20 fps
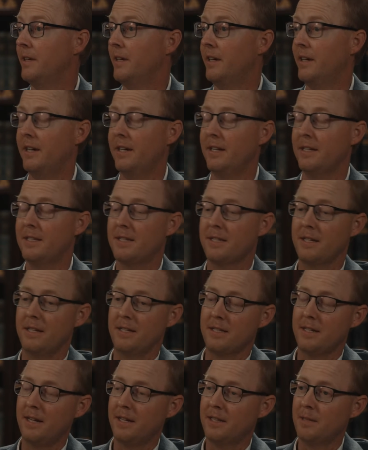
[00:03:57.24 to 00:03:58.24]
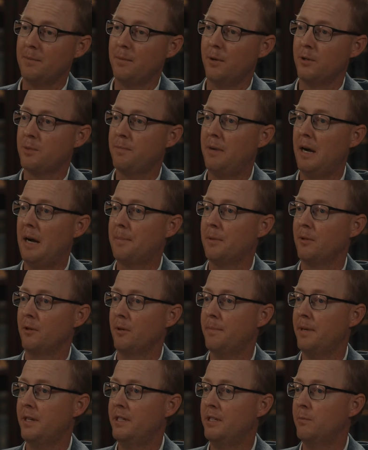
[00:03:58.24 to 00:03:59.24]
It's not the most popular
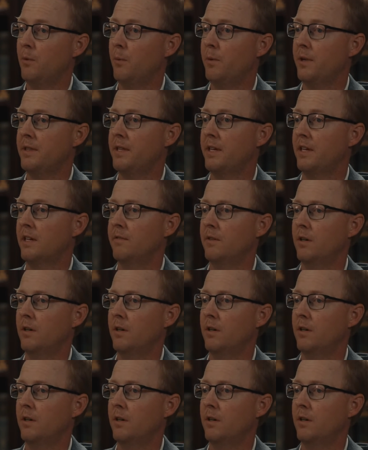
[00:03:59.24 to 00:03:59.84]
opinion when we think of